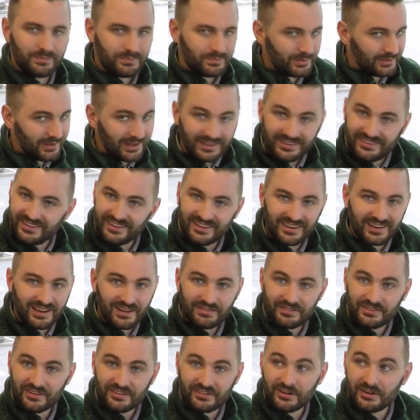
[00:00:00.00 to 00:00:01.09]
plenty
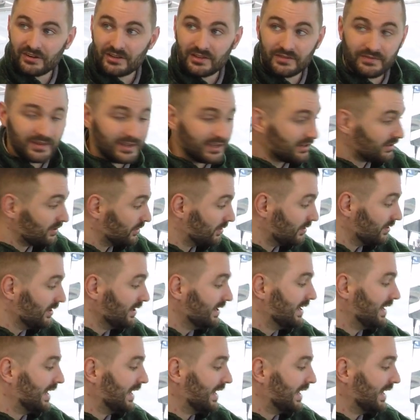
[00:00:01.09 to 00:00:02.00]
enough to start the vehicle.